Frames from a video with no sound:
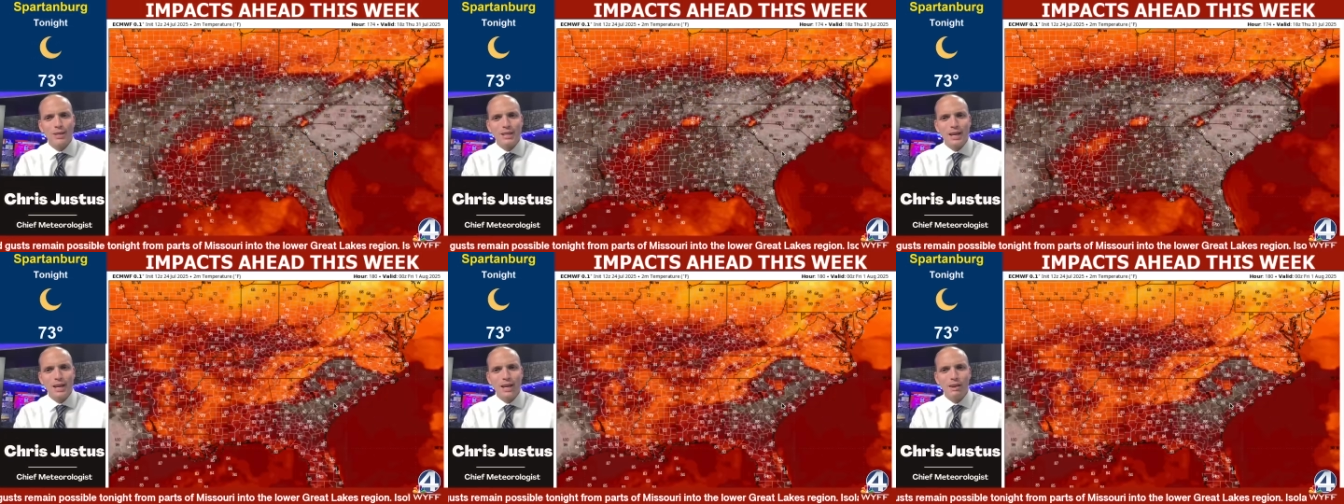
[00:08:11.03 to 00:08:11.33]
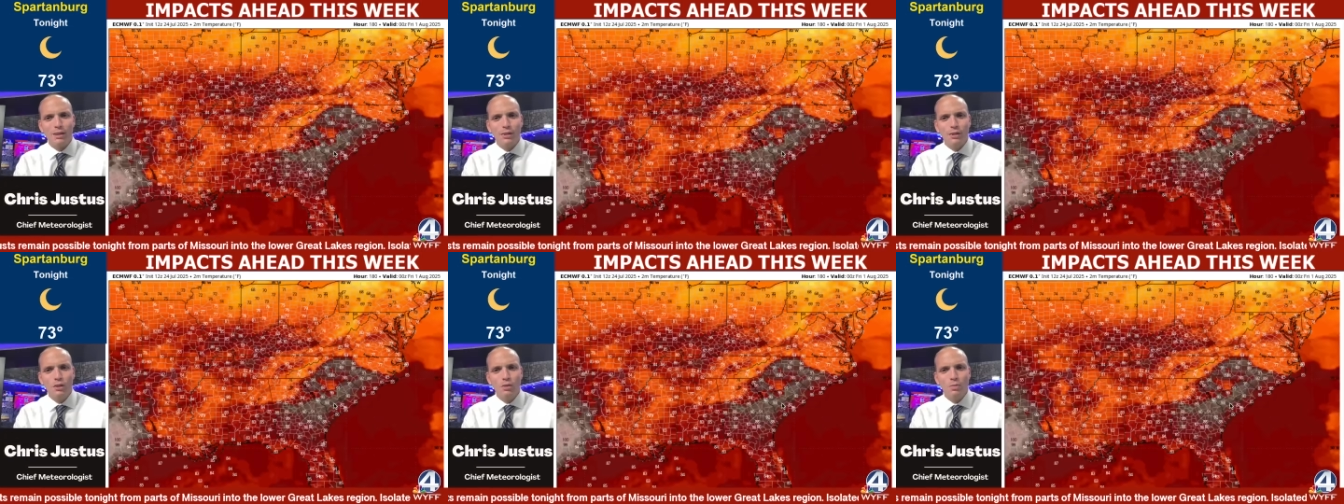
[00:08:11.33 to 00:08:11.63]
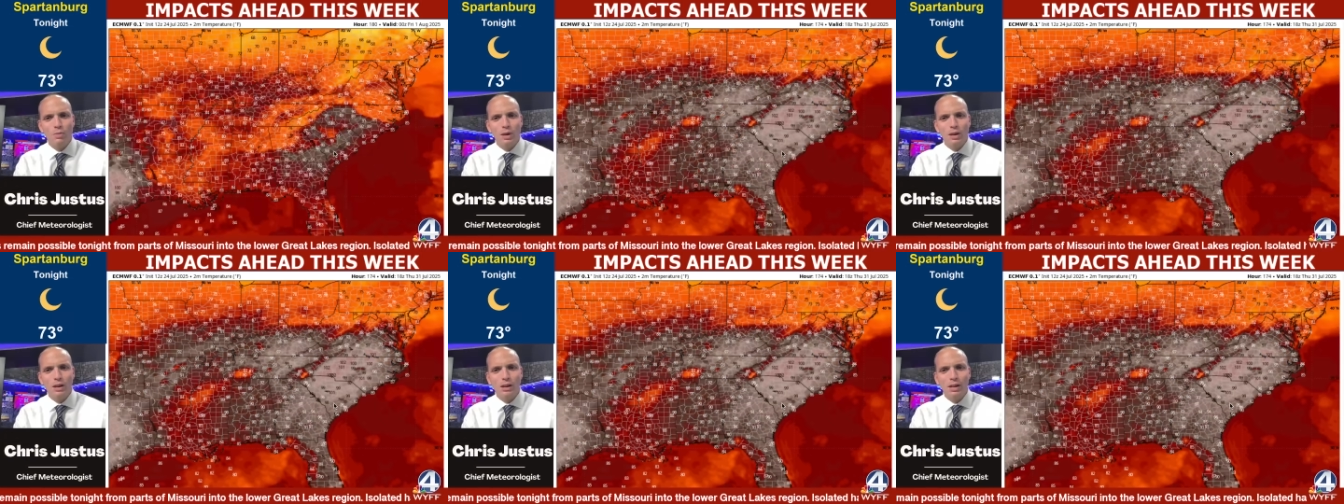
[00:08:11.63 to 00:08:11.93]
down a little
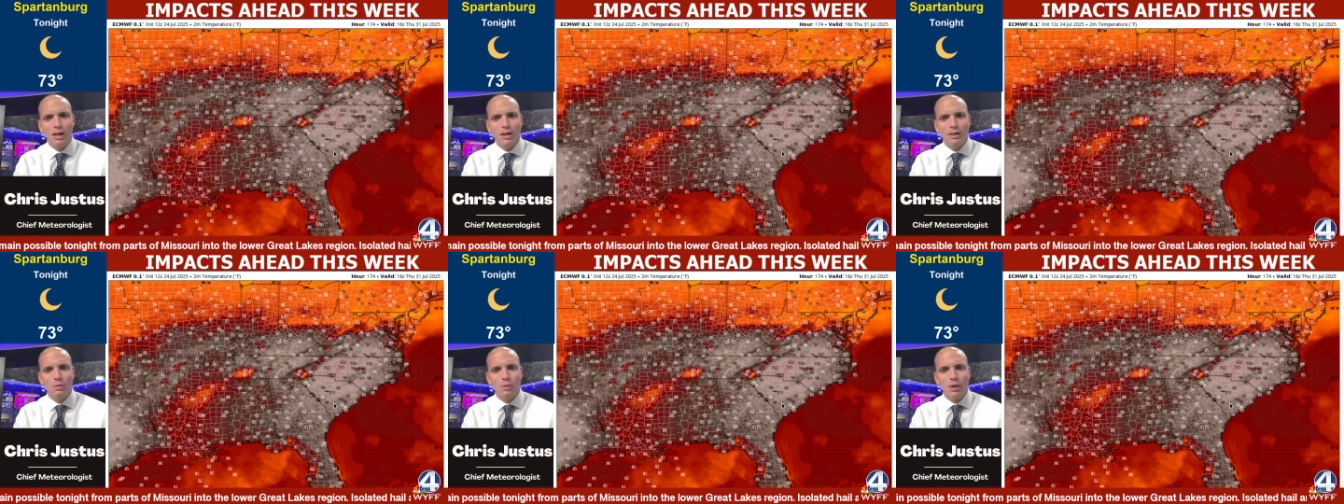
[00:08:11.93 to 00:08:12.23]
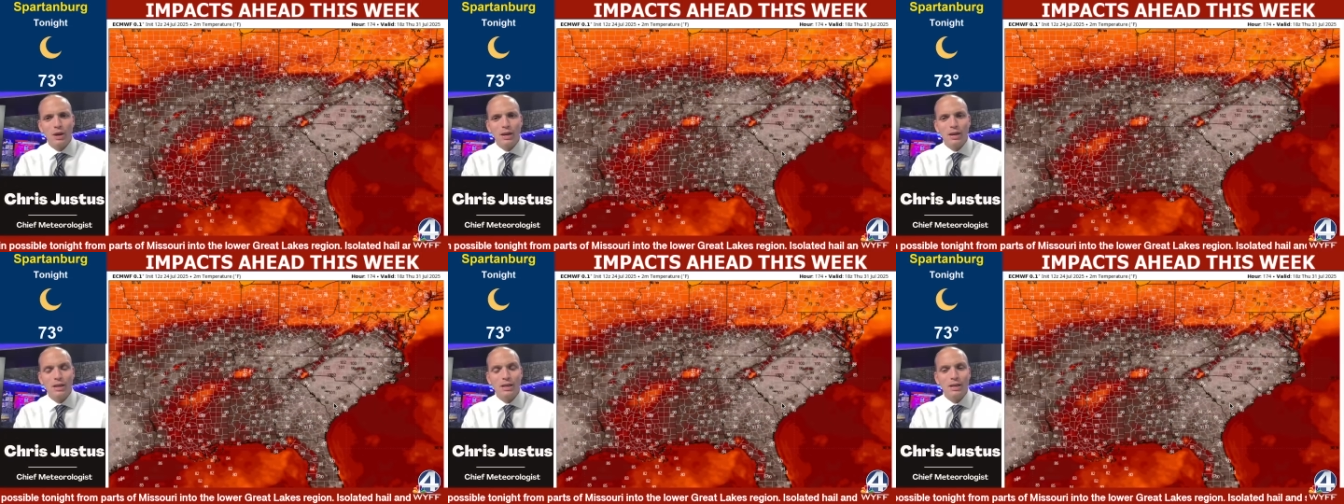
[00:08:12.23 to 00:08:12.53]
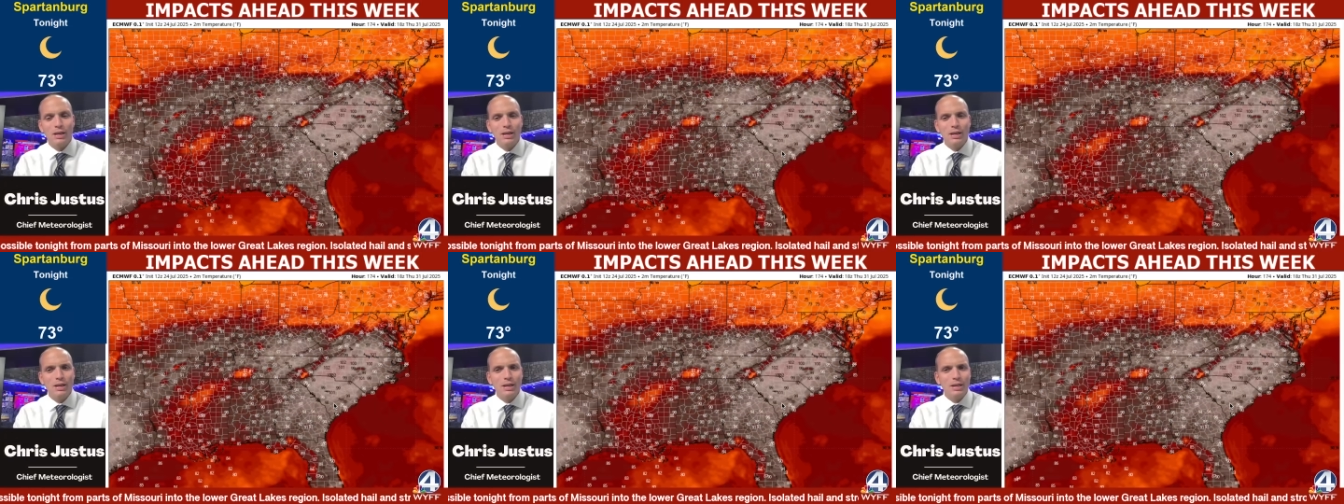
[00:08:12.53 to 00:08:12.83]
bit late week.
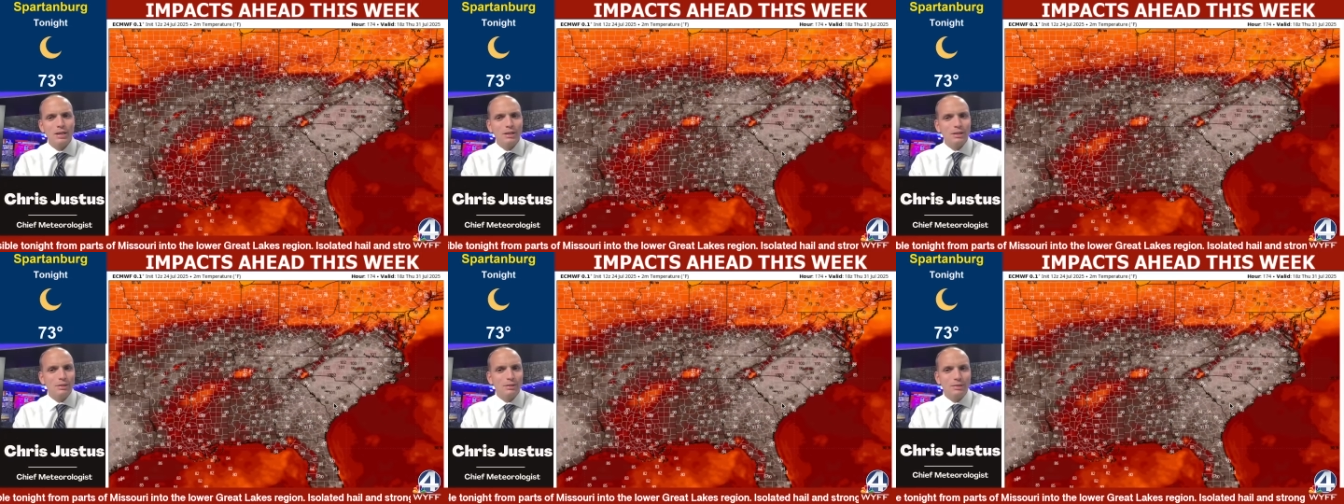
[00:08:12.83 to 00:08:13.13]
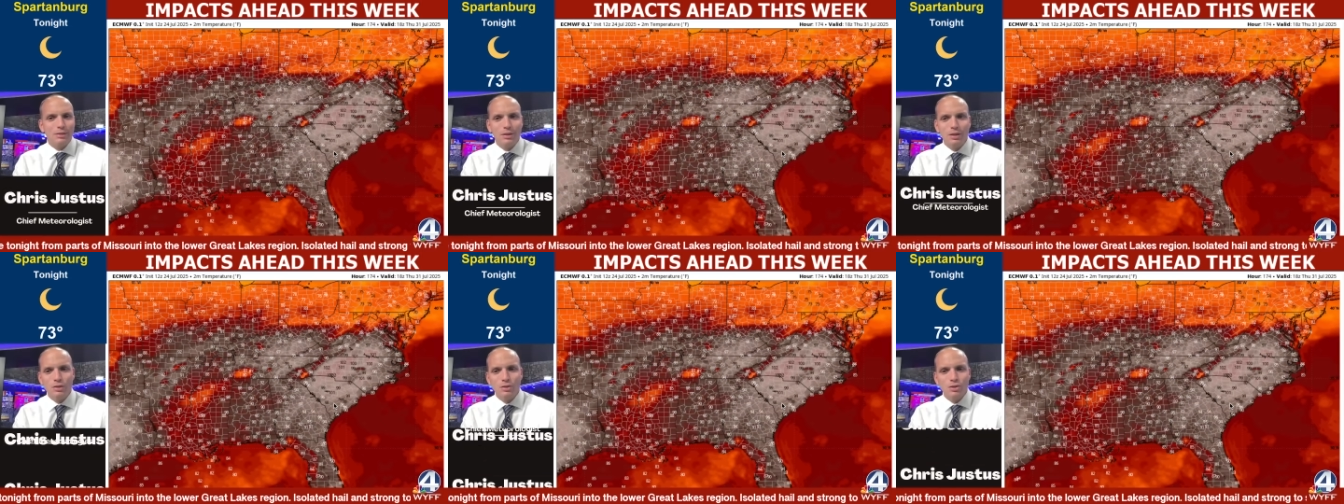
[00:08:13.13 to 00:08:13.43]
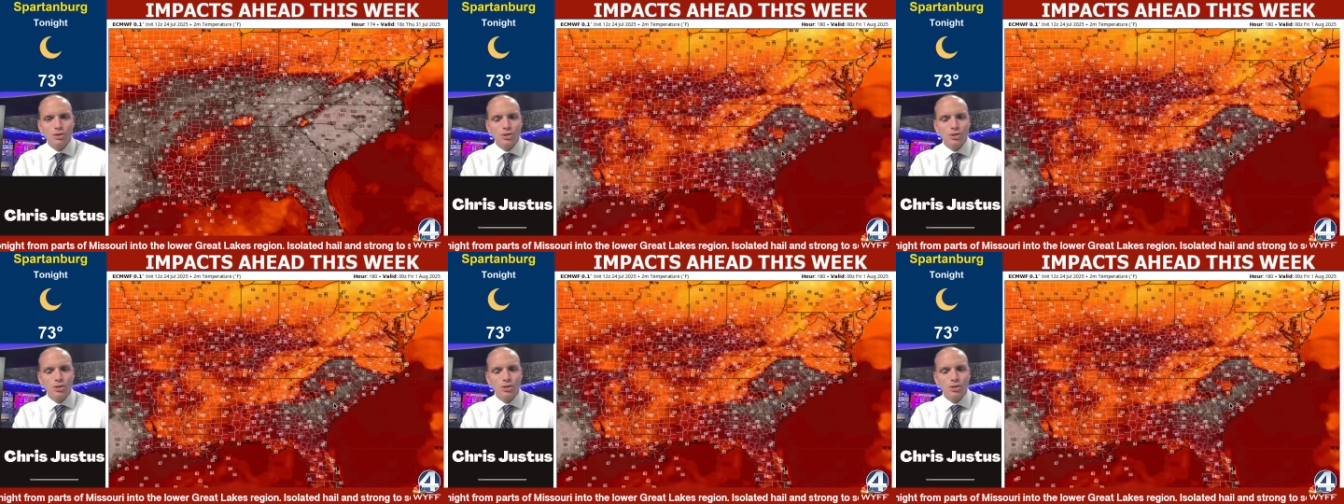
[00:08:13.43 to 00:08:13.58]
Well, there's